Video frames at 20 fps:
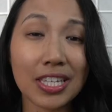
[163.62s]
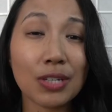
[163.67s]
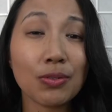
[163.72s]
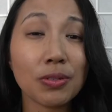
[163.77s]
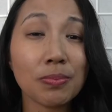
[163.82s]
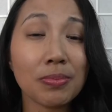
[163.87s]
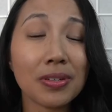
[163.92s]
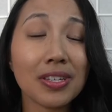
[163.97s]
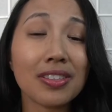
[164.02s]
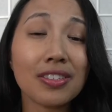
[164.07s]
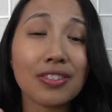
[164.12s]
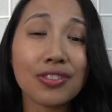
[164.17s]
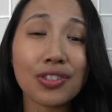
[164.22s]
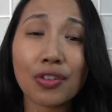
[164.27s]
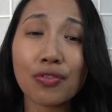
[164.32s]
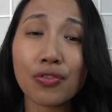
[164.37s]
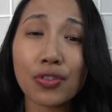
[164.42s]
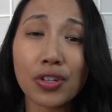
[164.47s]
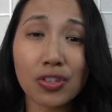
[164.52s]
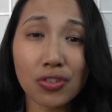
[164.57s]
He would be the
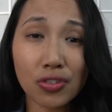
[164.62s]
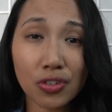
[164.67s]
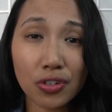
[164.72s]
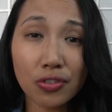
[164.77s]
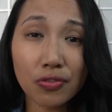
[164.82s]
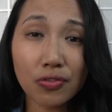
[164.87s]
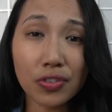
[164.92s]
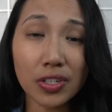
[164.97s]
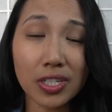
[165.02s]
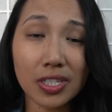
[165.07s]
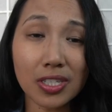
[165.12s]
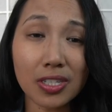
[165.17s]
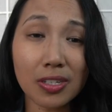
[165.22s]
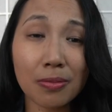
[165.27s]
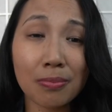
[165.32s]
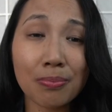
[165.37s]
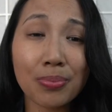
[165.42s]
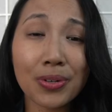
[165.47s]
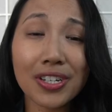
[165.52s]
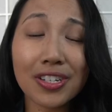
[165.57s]
suffering servant,
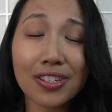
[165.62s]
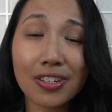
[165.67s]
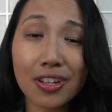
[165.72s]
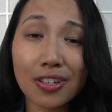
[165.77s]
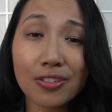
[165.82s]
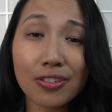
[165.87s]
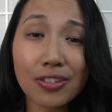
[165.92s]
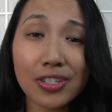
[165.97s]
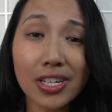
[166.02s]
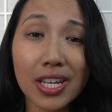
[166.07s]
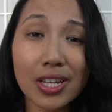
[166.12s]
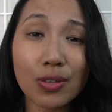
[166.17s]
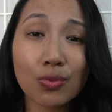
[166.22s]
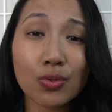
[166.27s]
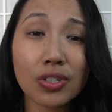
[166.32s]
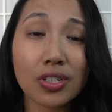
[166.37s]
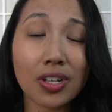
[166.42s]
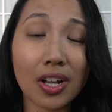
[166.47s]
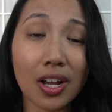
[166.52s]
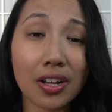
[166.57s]
but another day
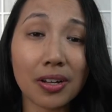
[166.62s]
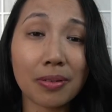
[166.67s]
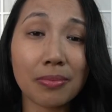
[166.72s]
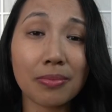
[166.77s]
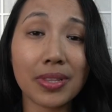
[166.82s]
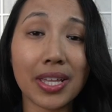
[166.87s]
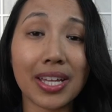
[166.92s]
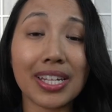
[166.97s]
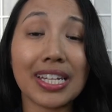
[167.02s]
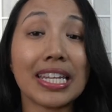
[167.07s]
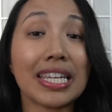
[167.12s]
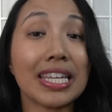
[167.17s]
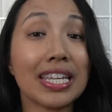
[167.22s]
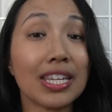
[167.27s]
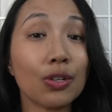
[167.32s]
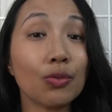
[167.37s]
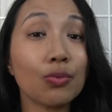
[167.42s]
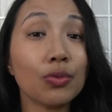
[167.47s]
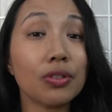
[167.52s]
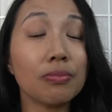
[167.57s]
will come that
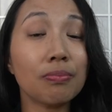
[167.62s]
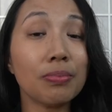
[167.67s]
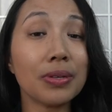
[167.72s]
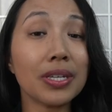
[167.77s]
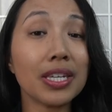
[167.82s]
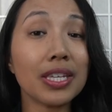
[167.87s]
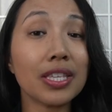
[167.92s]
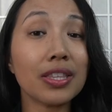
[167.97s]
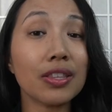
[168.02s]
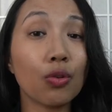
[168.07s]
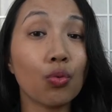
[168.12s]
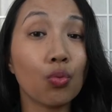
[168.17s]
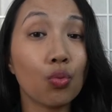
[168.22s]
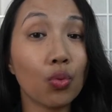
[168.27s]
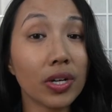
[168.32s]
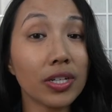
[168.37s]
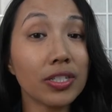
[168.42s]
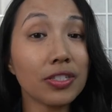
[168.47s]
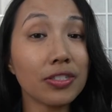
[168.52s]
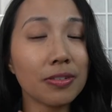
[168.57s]
he would be the
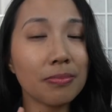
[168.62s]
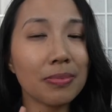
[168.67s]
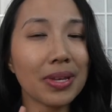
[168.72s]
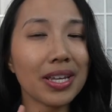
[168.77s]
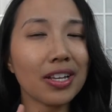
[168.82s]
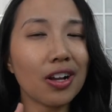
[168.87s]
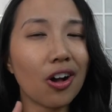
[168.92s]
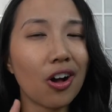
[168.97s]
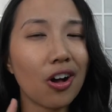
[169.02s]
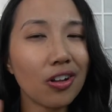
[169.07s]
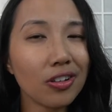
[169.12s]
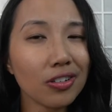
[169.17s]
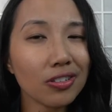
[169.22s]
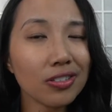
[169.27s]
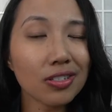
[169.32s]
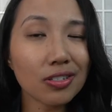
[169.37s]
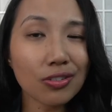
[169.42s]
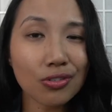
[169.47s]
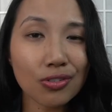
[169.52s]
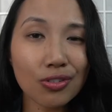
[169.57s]
one to make all
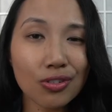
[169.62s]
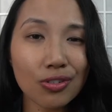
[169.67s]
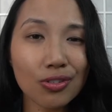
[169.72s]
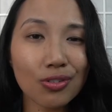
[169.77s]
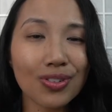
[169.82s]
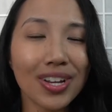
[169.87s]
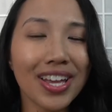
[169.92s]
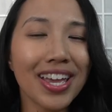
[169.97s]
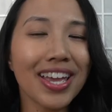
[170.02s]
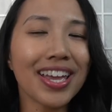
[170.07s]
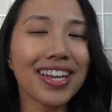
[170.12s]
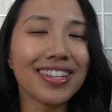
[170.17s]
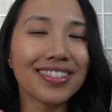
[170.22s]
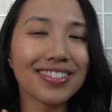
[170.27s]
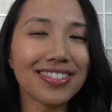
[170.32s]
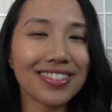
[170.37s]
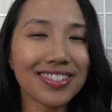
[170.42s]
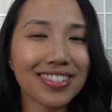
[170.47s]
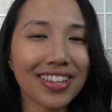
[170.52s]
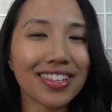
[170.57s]
things new and
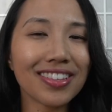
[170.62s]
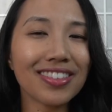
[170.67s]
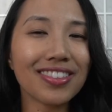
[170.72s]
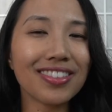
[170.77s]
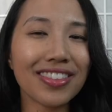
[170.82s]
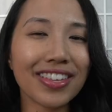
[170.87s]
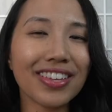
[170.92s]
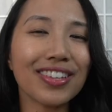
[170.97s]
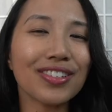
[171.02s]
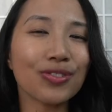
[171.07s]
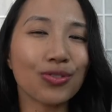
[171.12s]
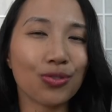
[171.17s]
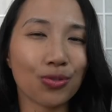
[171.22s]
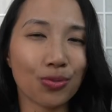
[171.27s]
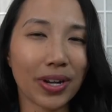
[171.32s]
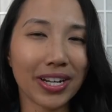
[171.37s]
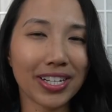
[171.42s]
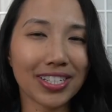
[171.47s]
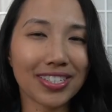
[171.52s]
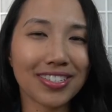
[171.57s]
set things
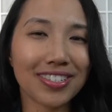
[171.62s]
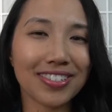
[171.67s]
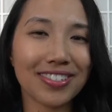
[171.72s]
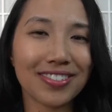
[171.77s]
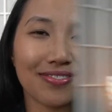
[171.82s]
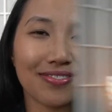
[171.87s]
right.